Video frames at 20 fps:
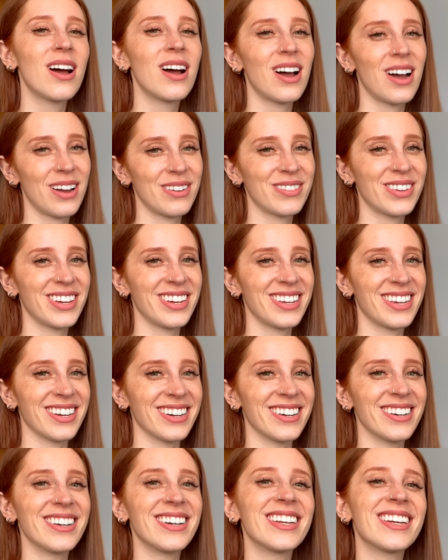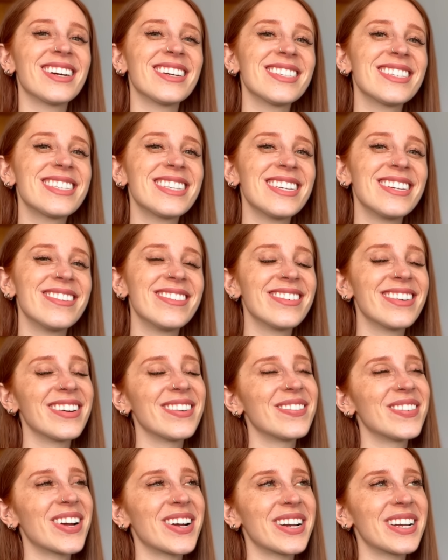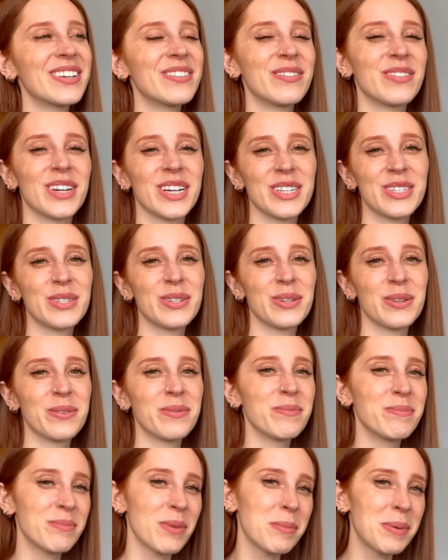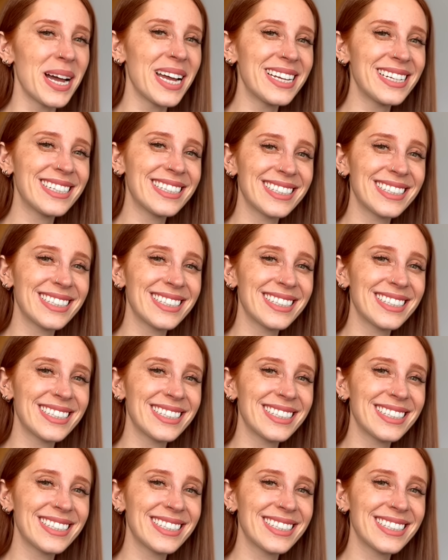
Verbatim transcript: i'm gonna go and i'll see you very very soon bye bye